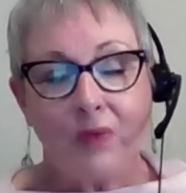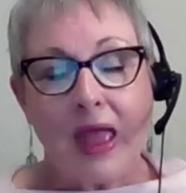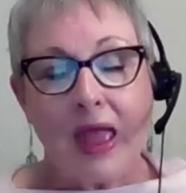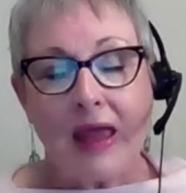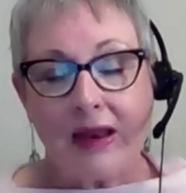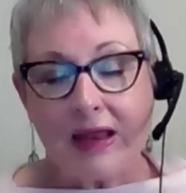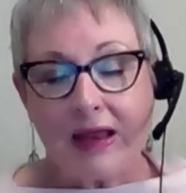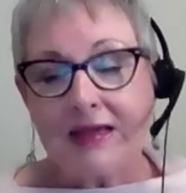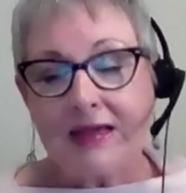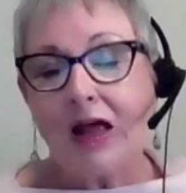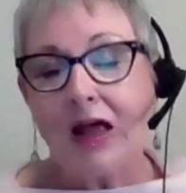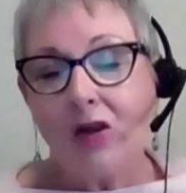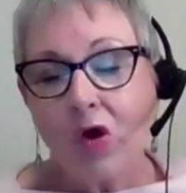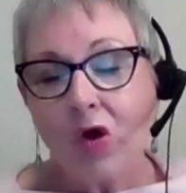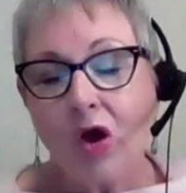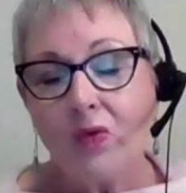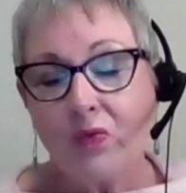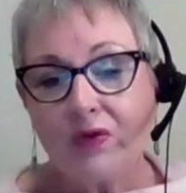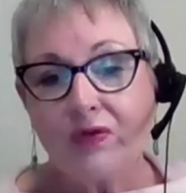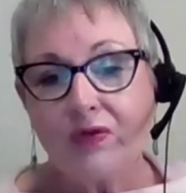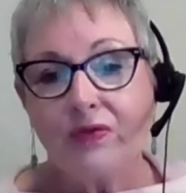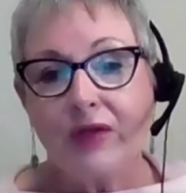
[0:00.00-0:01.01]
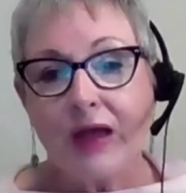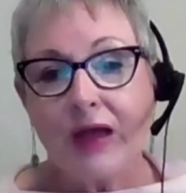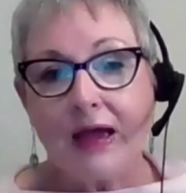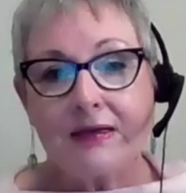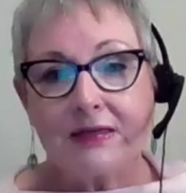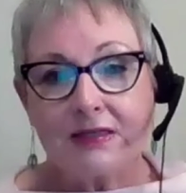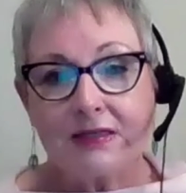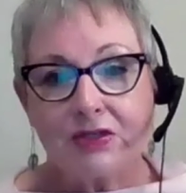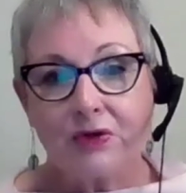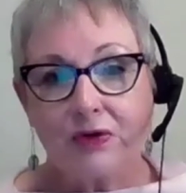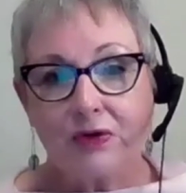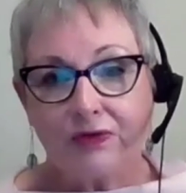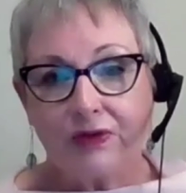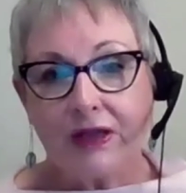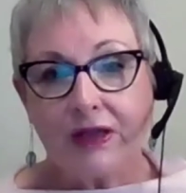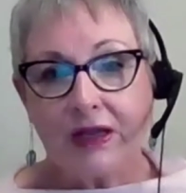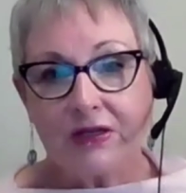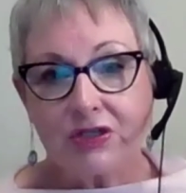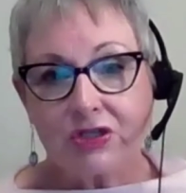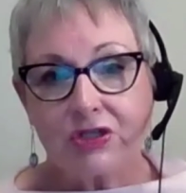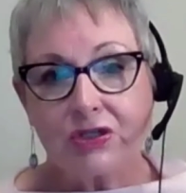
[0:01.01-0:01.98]
along with that
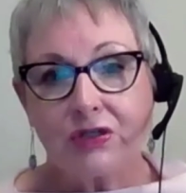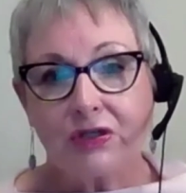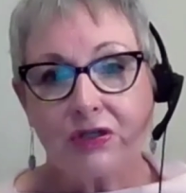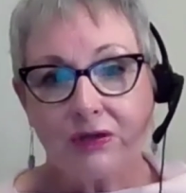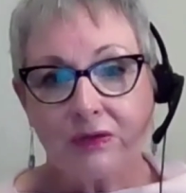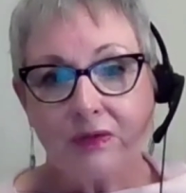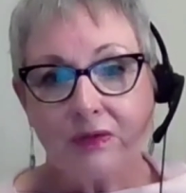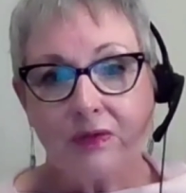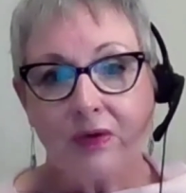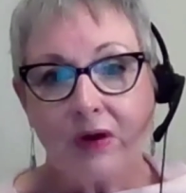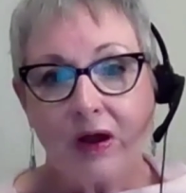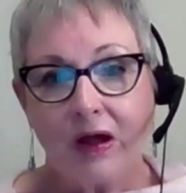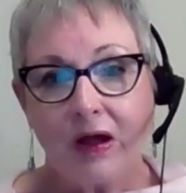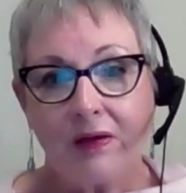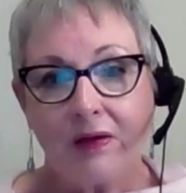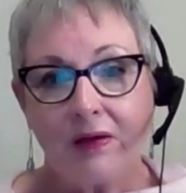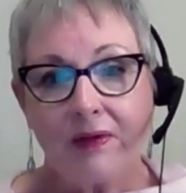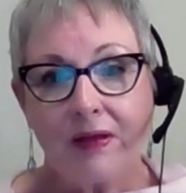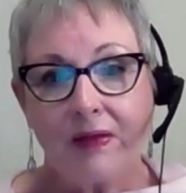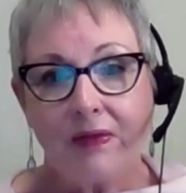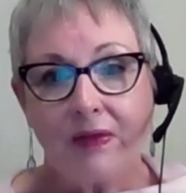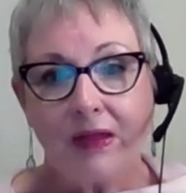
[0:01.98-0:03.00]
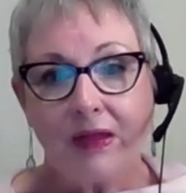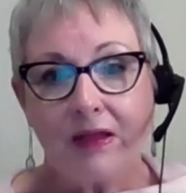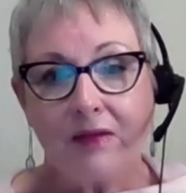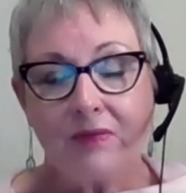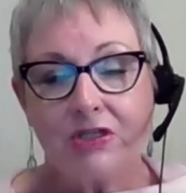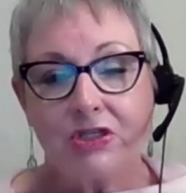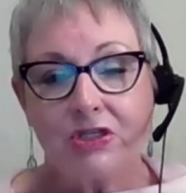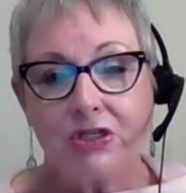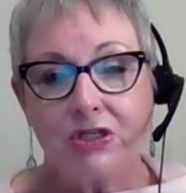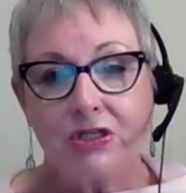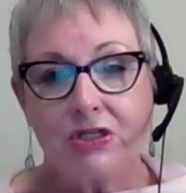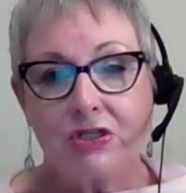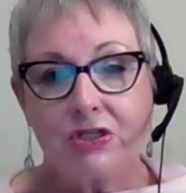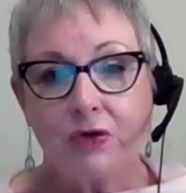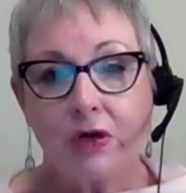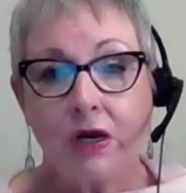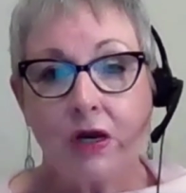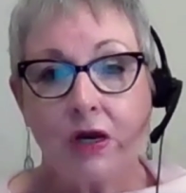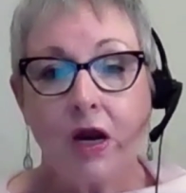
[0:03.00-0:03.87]
certification in the image industry.